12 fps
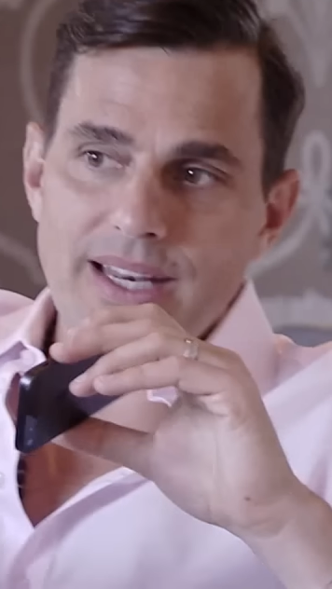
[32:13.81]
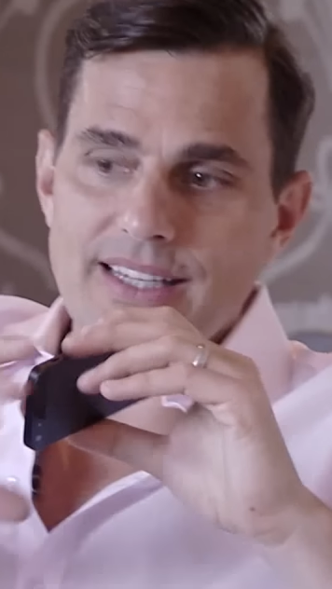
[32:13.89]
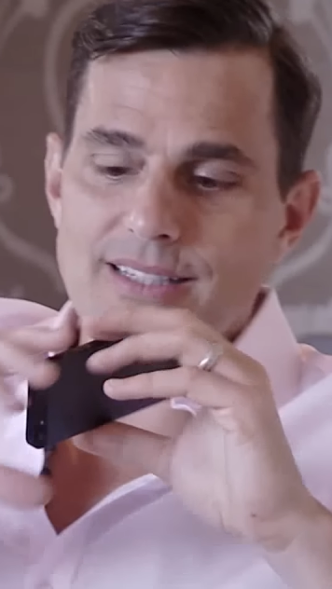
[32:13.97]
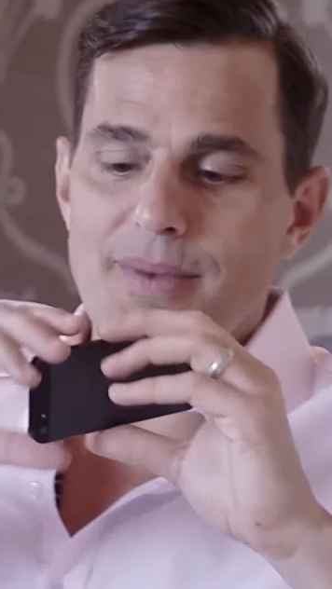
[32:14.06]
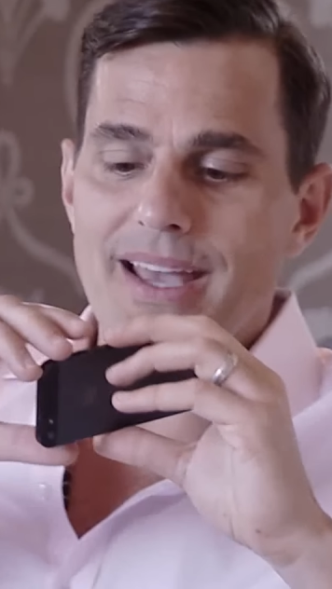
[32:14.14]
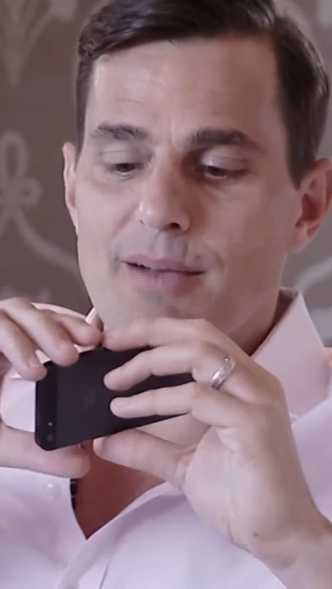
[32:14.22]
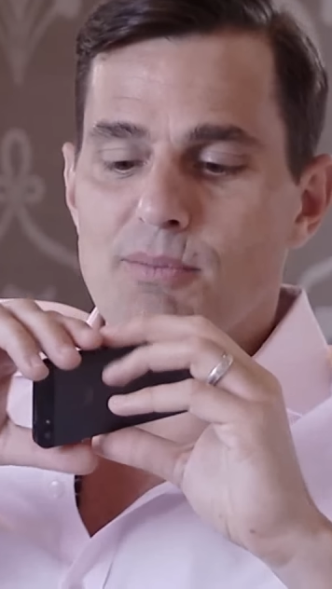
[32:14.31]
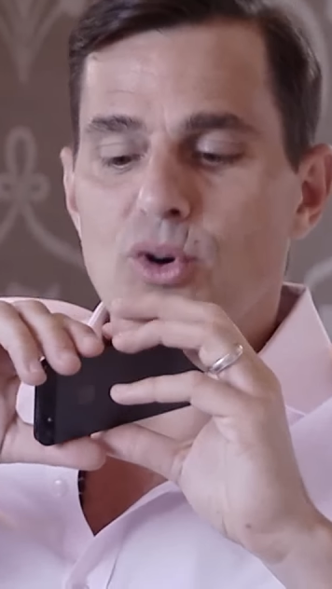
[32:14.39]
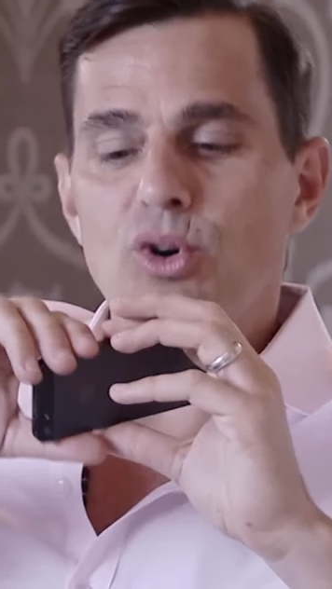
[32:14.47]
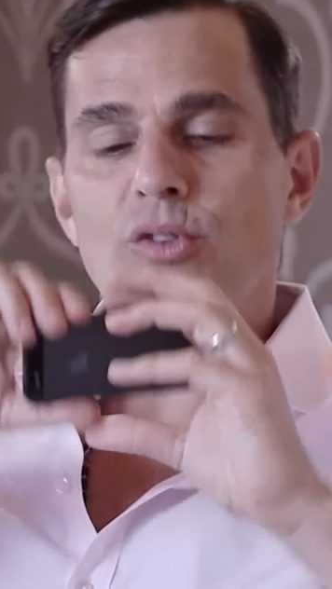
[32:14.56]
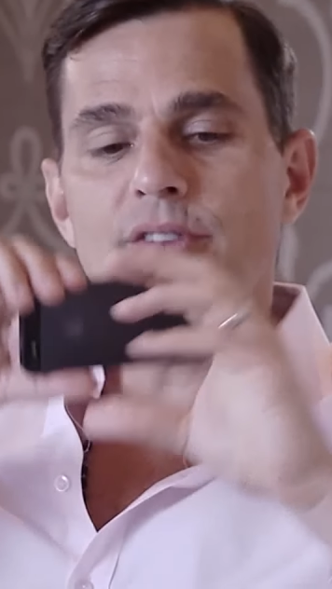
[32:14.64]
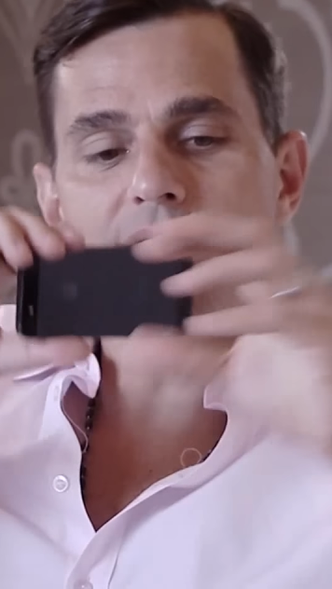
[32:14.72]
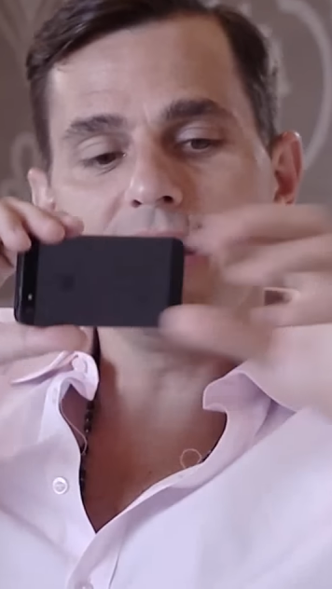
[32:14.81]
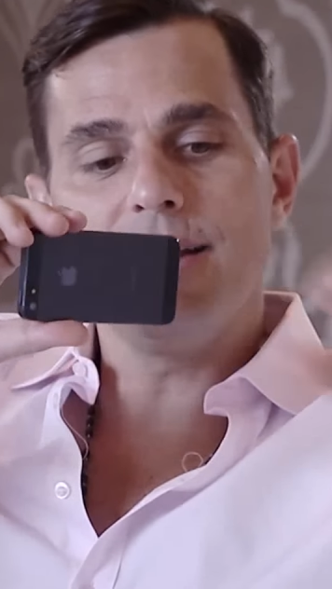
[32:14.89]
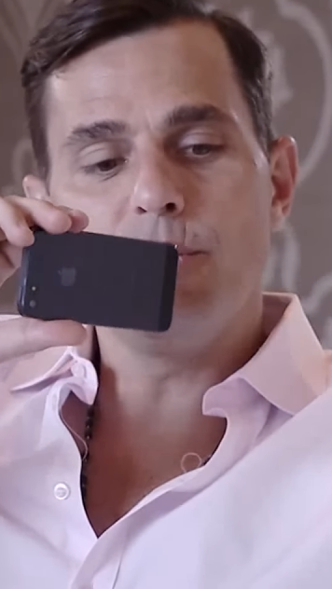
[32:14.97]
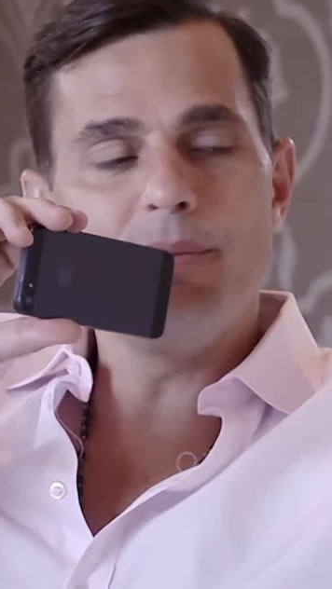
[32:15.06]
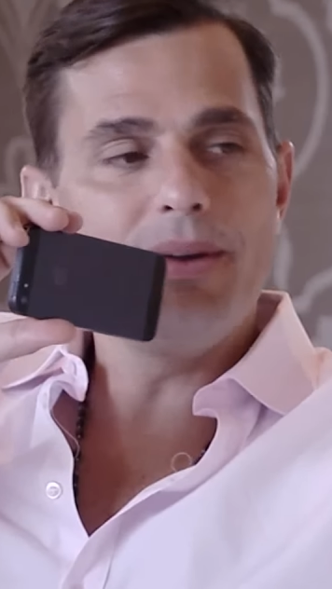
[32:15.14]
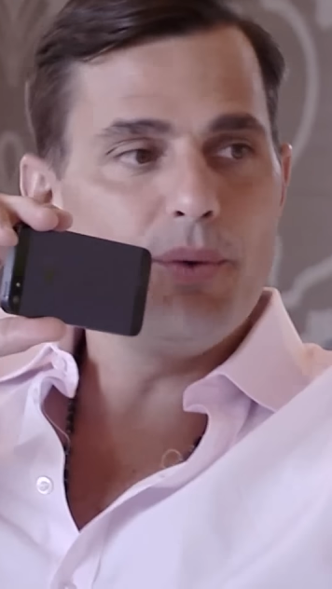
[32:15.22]
need to make a move, and I
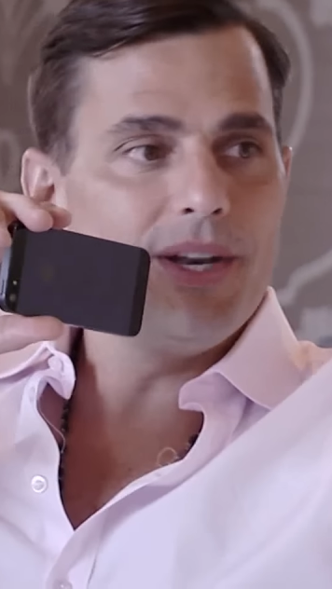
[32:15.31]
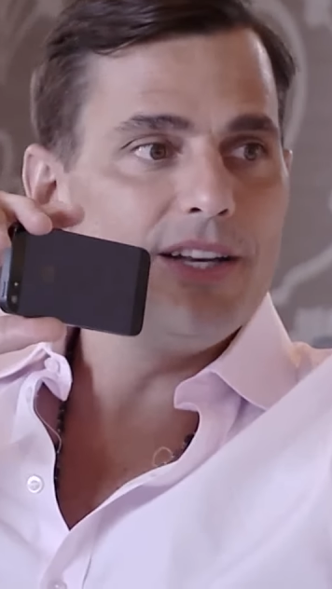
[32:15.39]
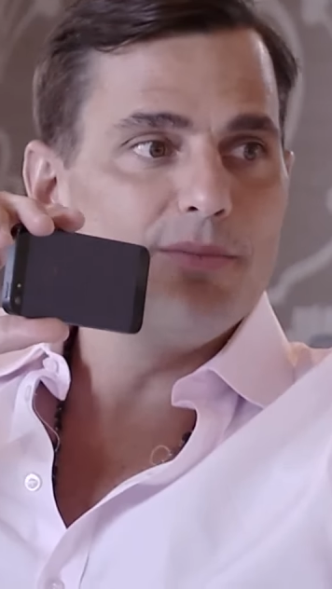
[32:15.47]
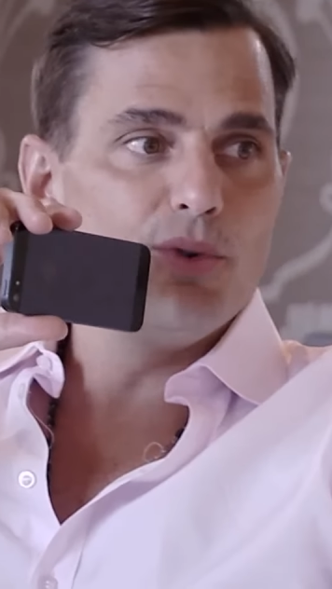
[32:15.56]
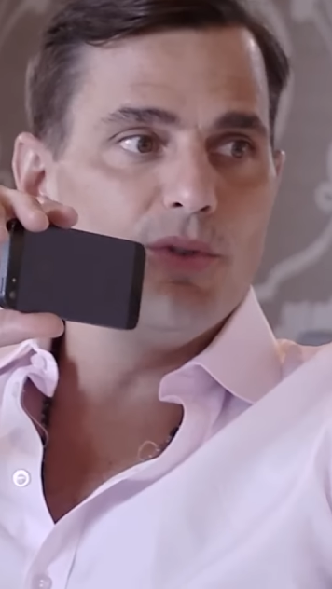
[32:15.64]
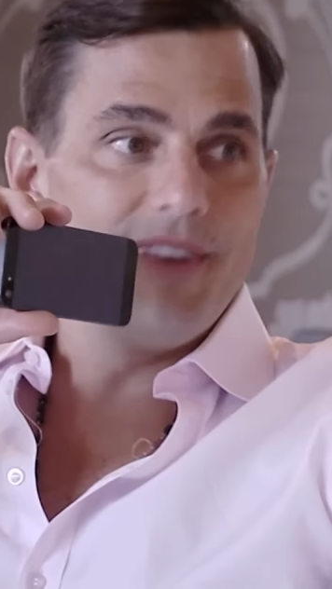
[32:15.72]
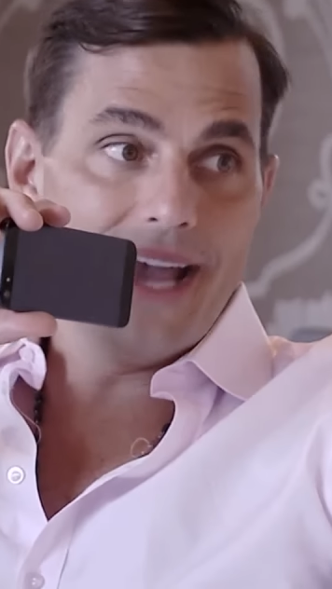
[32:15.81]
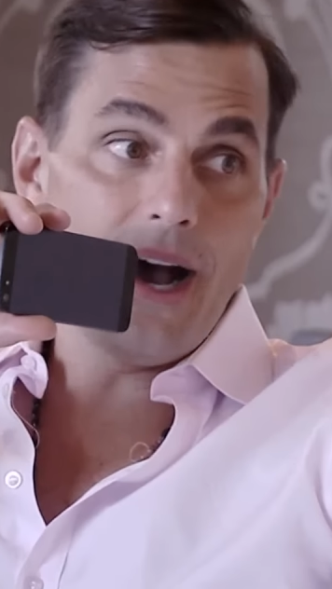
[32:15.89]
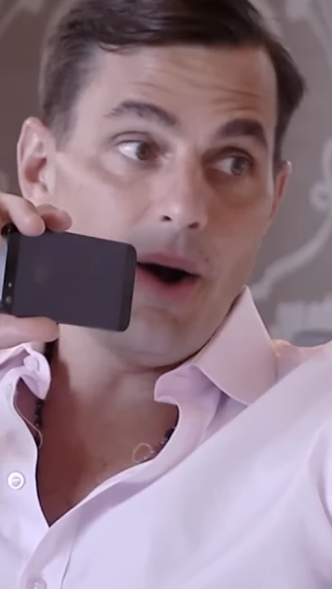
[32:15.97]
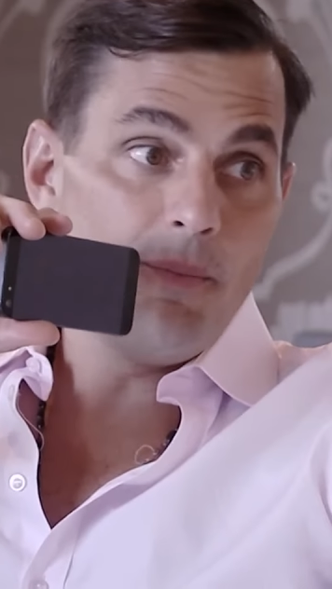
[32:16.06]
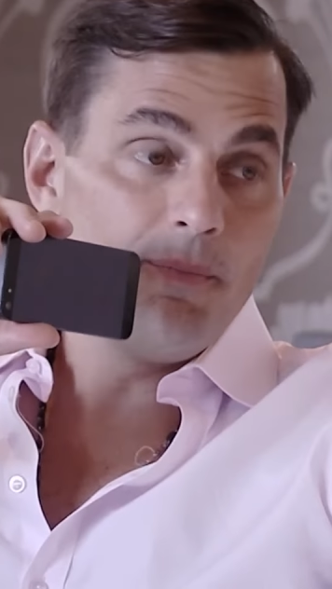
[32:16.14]
think we need to move now.